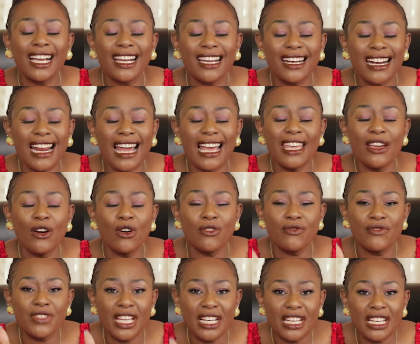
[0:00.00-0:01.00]
cry
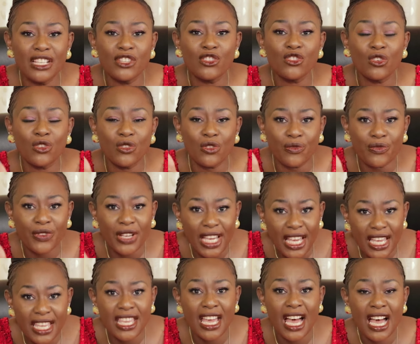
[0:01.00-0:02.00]
of the nation of
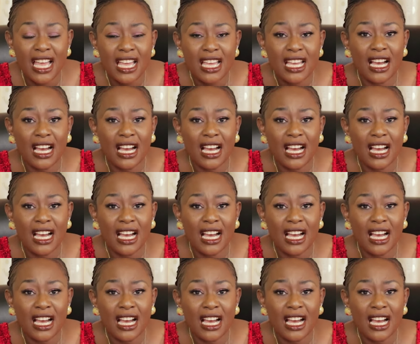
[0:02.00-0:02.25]
Kenya